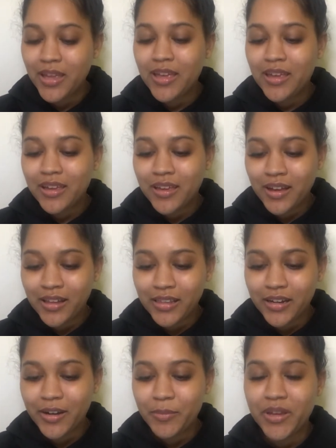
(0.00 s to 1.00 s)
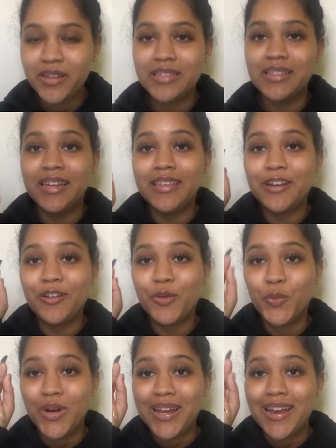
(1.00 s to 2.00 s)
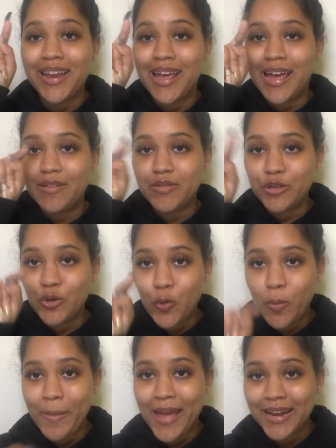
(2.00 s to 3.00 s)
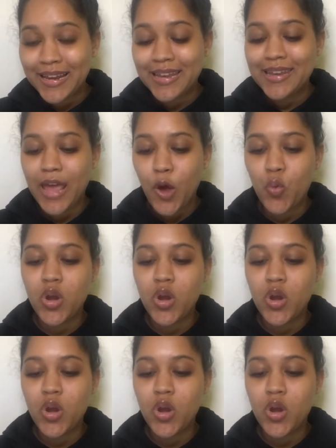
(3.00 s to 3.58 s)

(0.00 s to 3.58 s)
color because it landed on the 1 and I had to go back down.